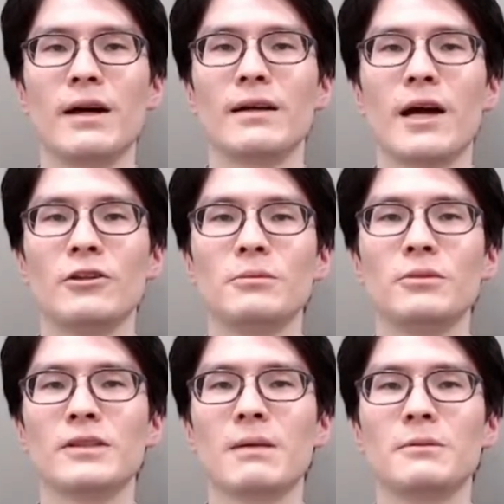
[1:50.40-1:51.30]

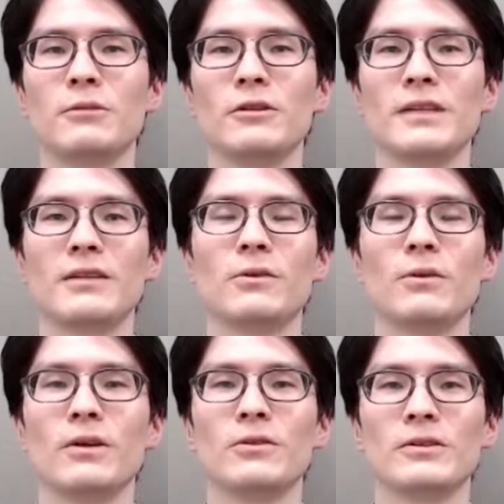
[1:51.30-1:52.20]
HDFS
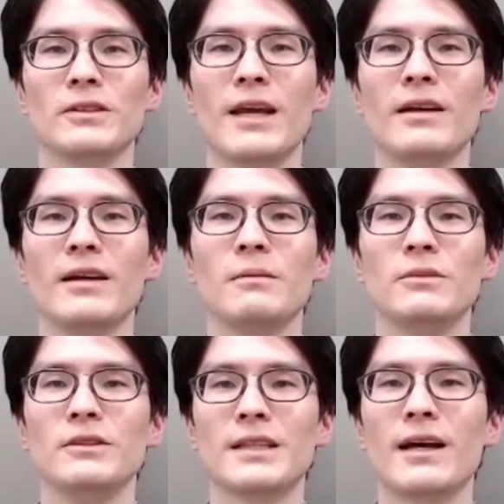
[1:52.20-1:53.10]
is a
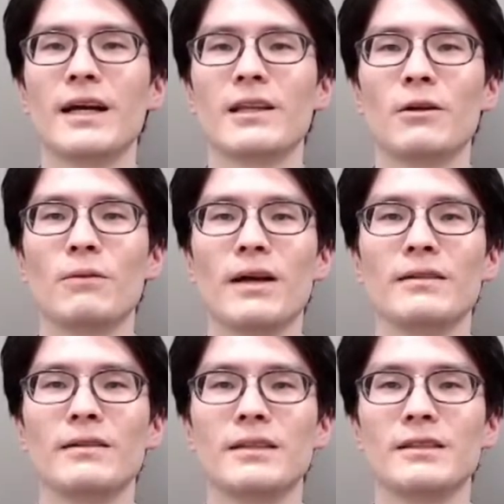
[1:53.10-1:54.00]
sub-project of
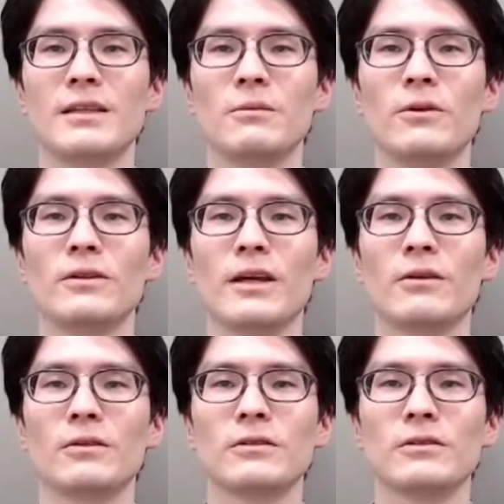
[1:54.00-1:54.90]
Hadoop, is a
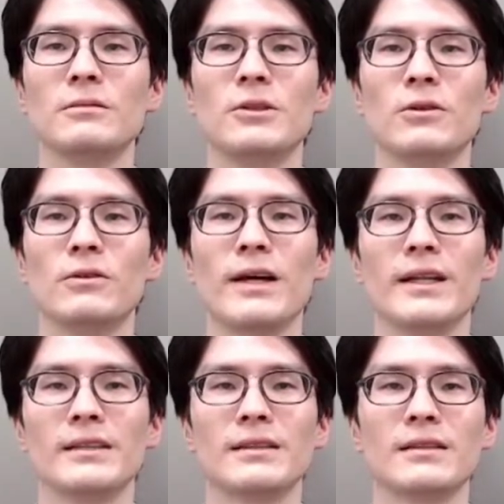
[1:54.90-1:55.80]
middleware that
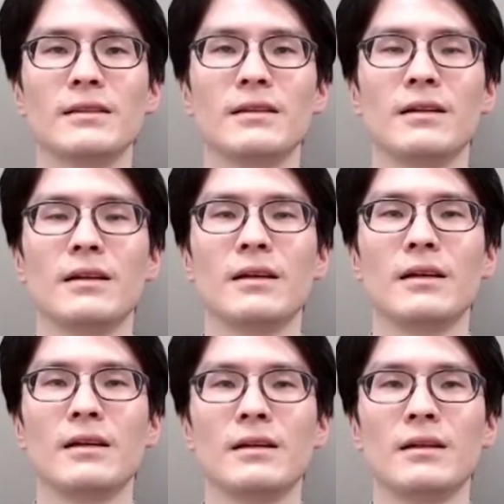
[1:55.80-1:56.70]
provides a distributed
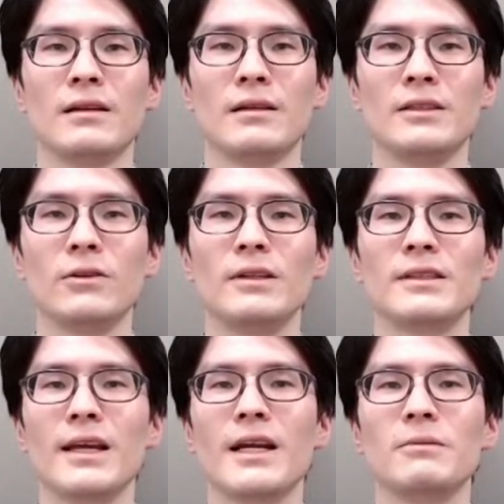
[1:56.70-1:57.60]
file system.
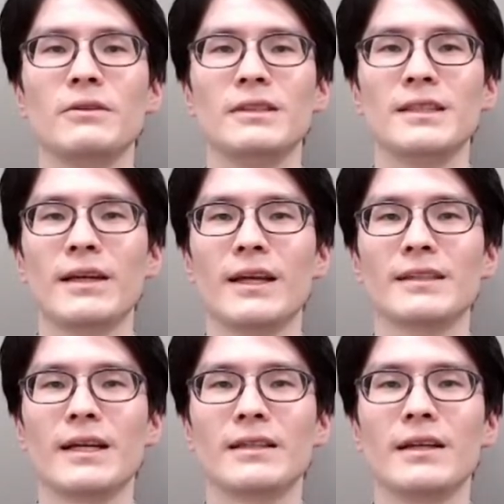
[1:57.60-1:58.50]
It is
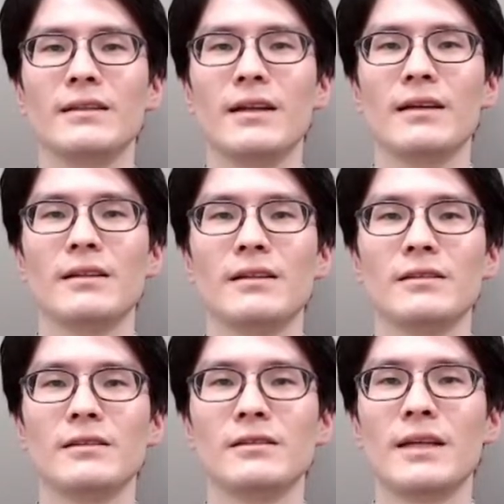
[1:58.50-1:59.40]
designed to be extremely
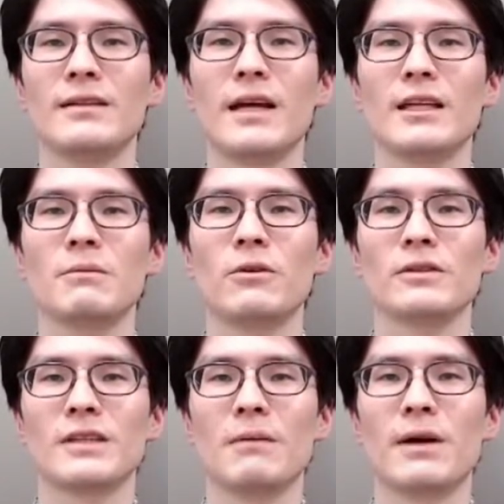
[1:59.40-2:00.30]
scalable
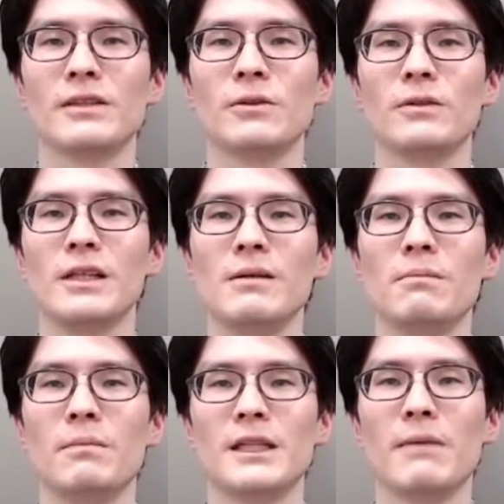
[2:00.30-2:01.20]
and can store
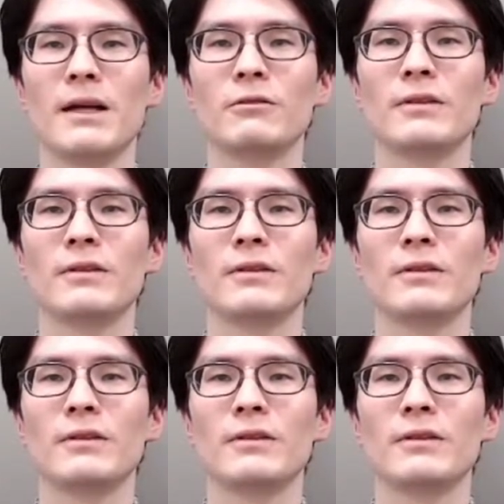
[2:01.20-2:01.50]
petabytes of